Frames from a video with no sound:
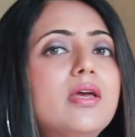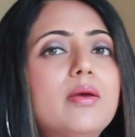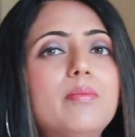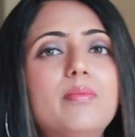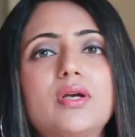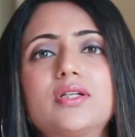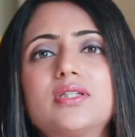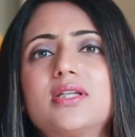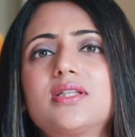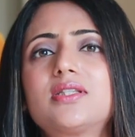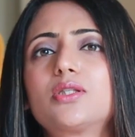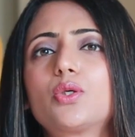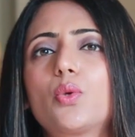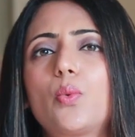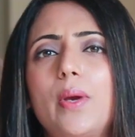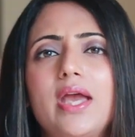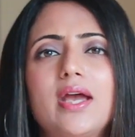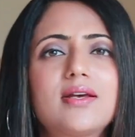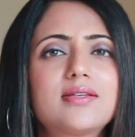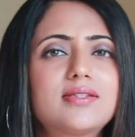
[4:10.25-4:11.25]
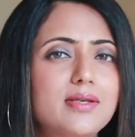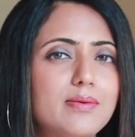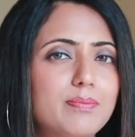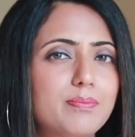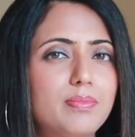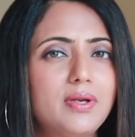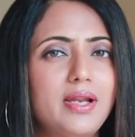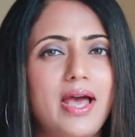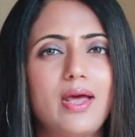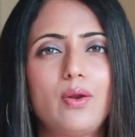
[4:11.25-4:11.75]
because it's quick,
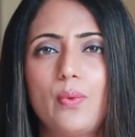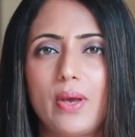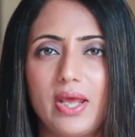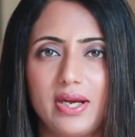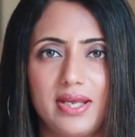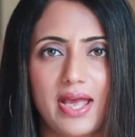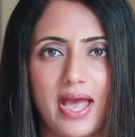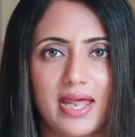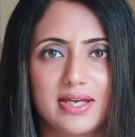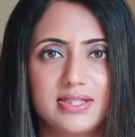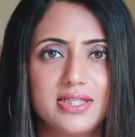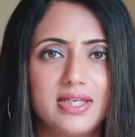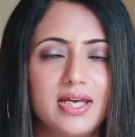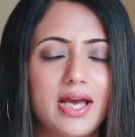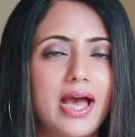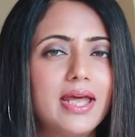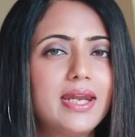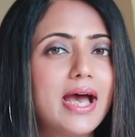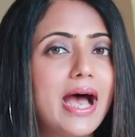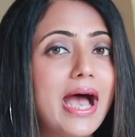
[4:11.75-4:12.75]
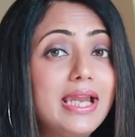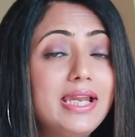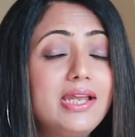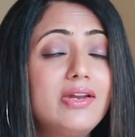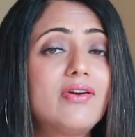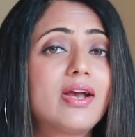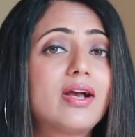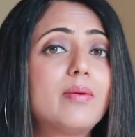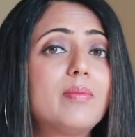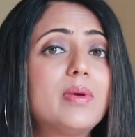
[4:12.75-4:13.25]
simple and very handy. I'd
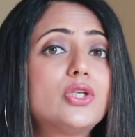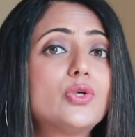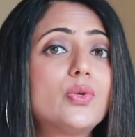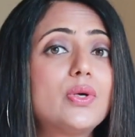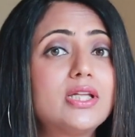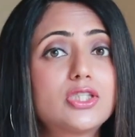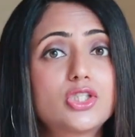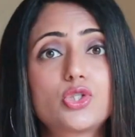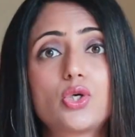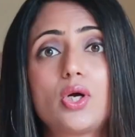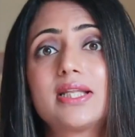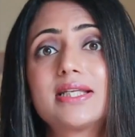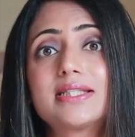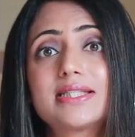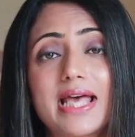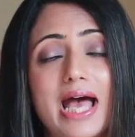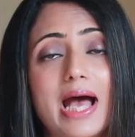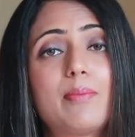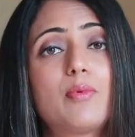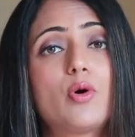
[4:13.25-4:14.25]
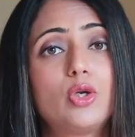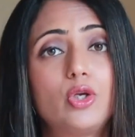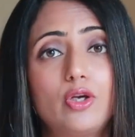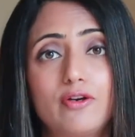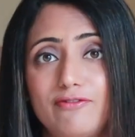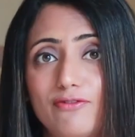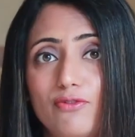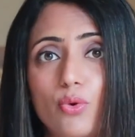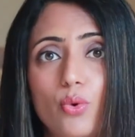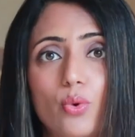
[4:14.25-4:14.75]
highly recommend you install this app on
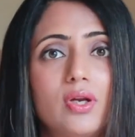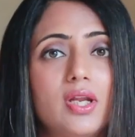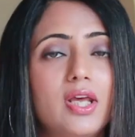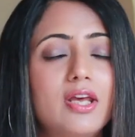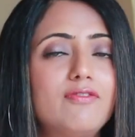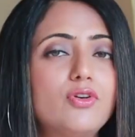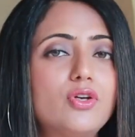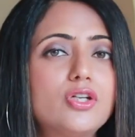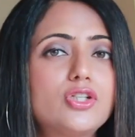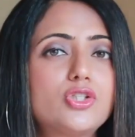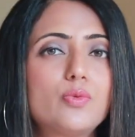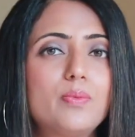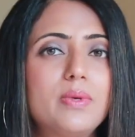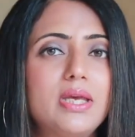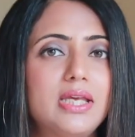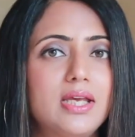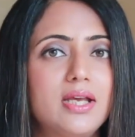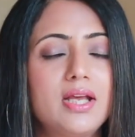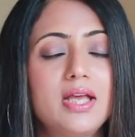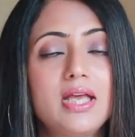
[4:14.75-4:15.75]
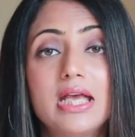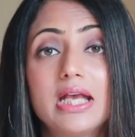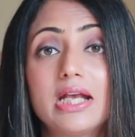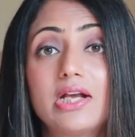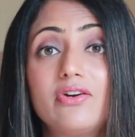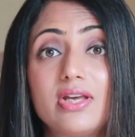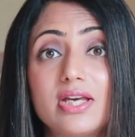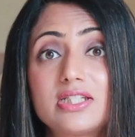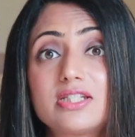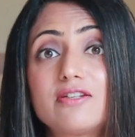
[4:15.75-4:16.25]
your phone if you're into making
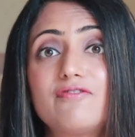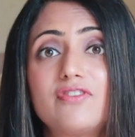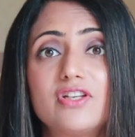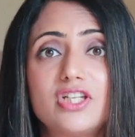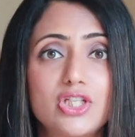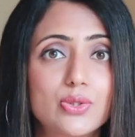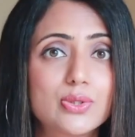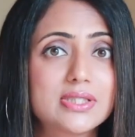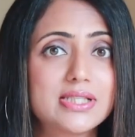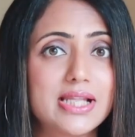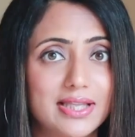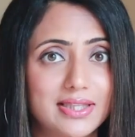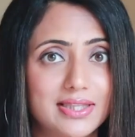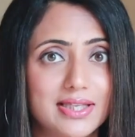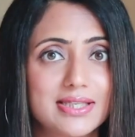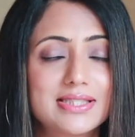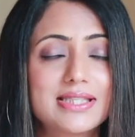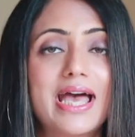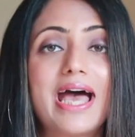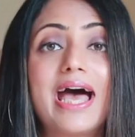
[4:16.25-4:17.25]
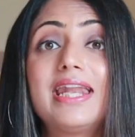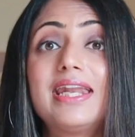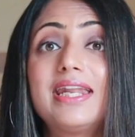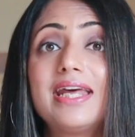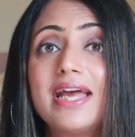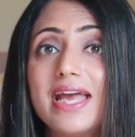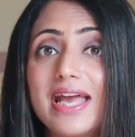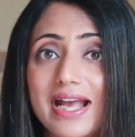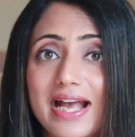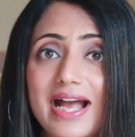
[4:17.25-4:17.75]
creative videos like this.
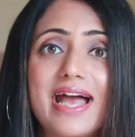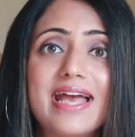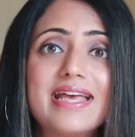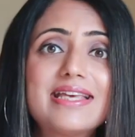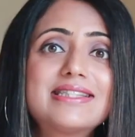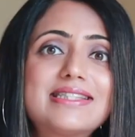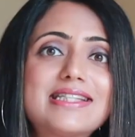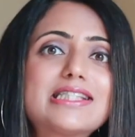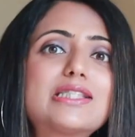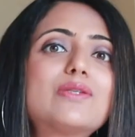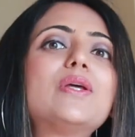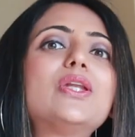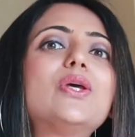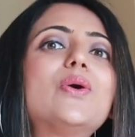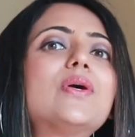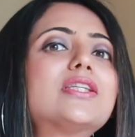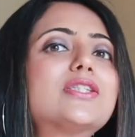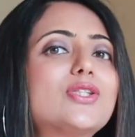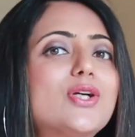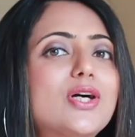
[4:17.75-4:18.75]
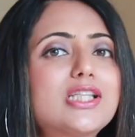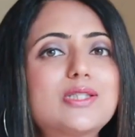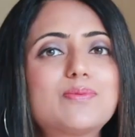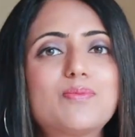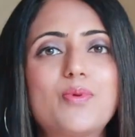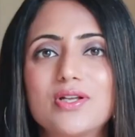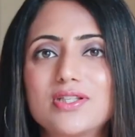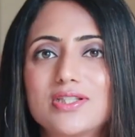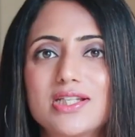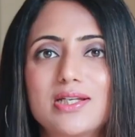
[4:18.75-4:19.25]
And guys, this video is not
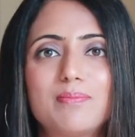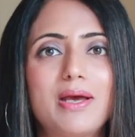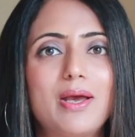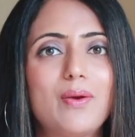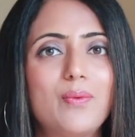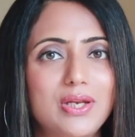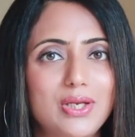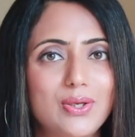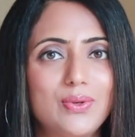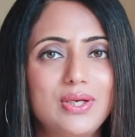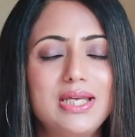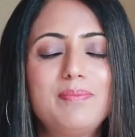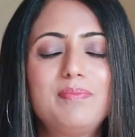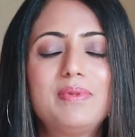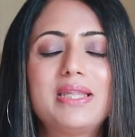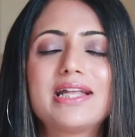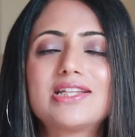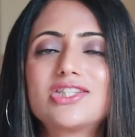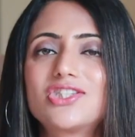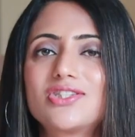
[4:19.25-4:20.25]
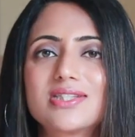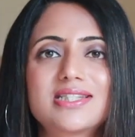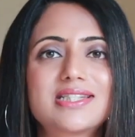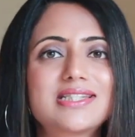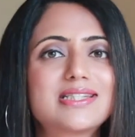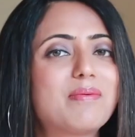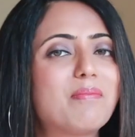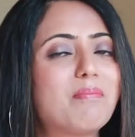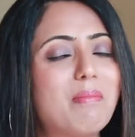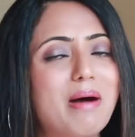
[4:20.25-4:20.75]
sponsored by Videoleap, that's
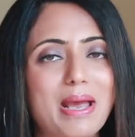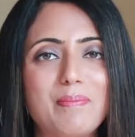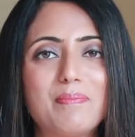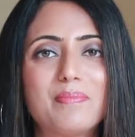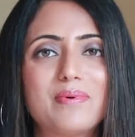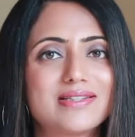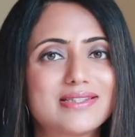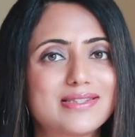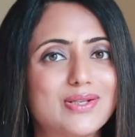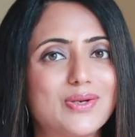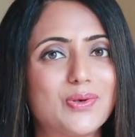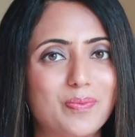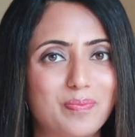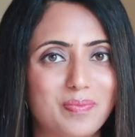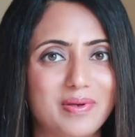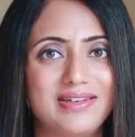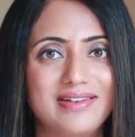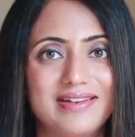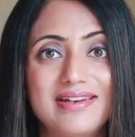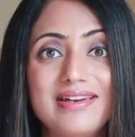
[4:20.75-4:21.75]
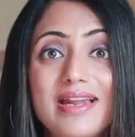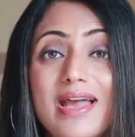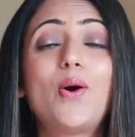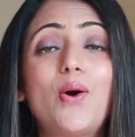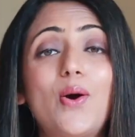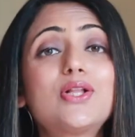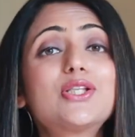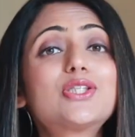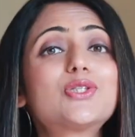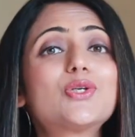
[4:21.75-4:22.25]
just my personal opinion.
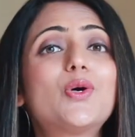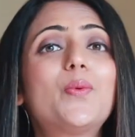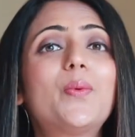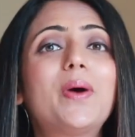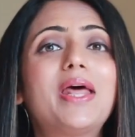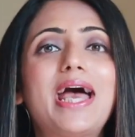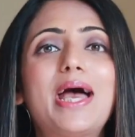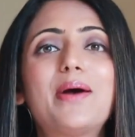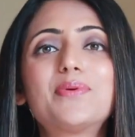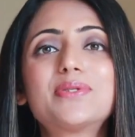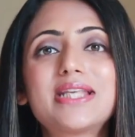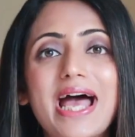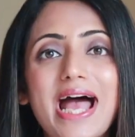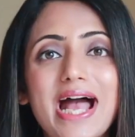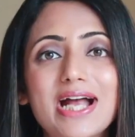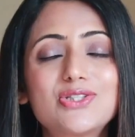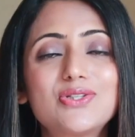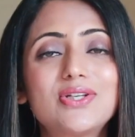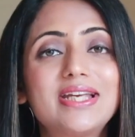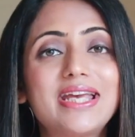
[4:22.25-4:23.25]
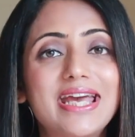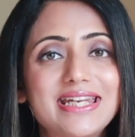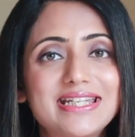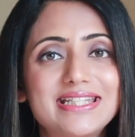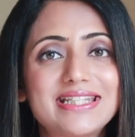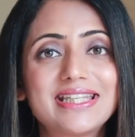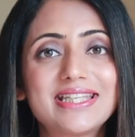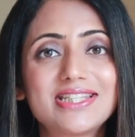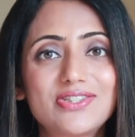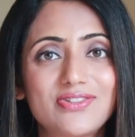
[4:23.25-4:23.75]
Also, when I was actually
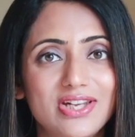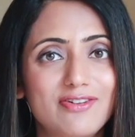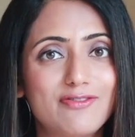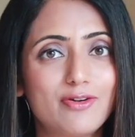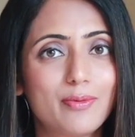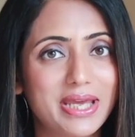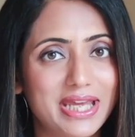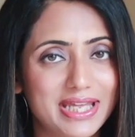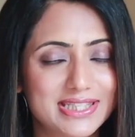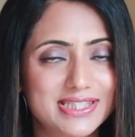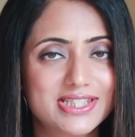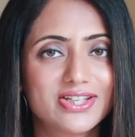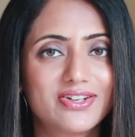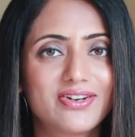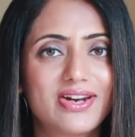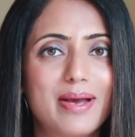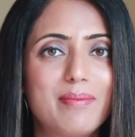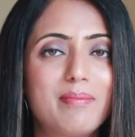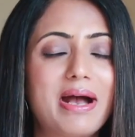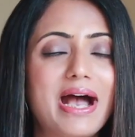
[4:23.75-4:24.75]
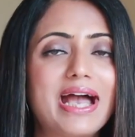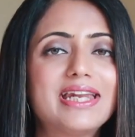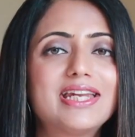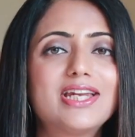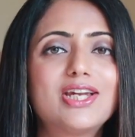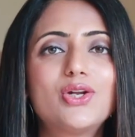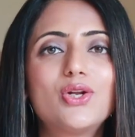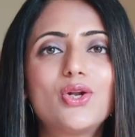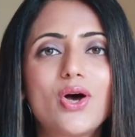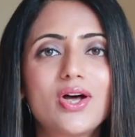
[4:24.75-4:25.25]
editing this reel for my Instagram, I
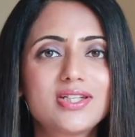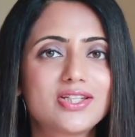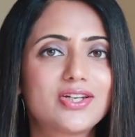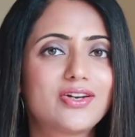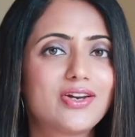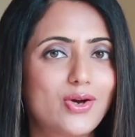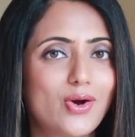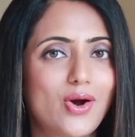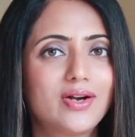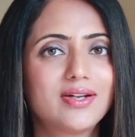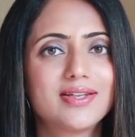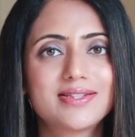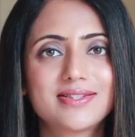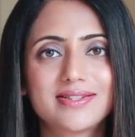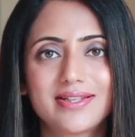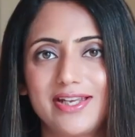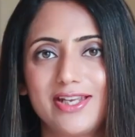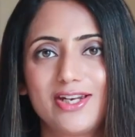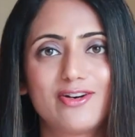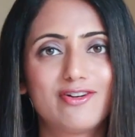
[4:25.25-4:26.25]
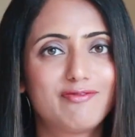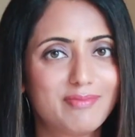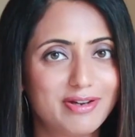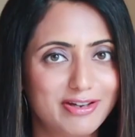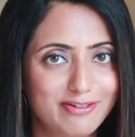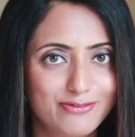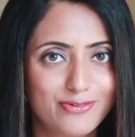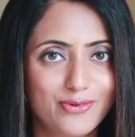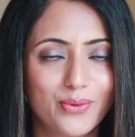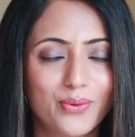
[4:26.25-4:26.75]
did not record the screen of
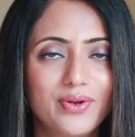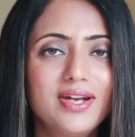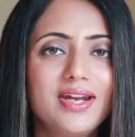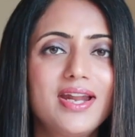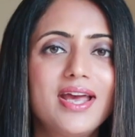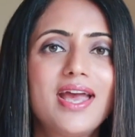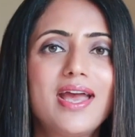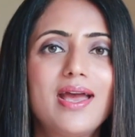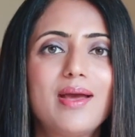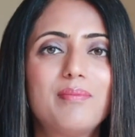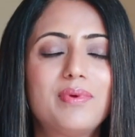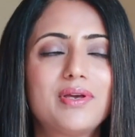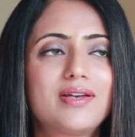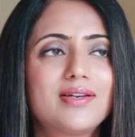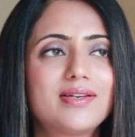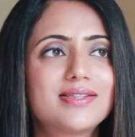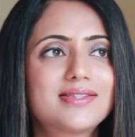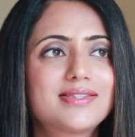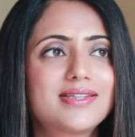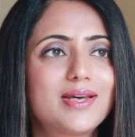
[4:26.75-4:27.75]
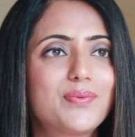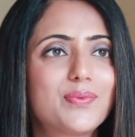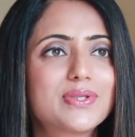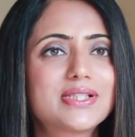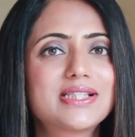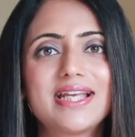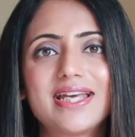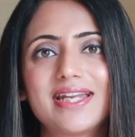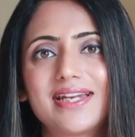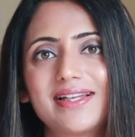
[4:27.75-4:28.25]
my phone because it
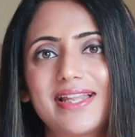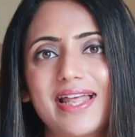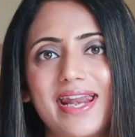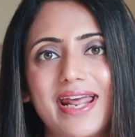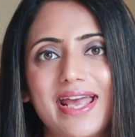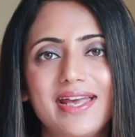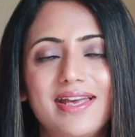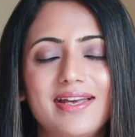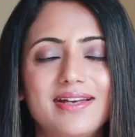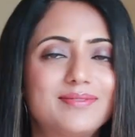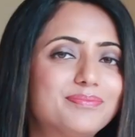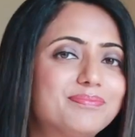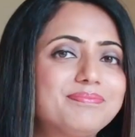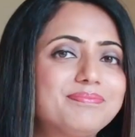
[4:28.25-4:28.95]
was later that I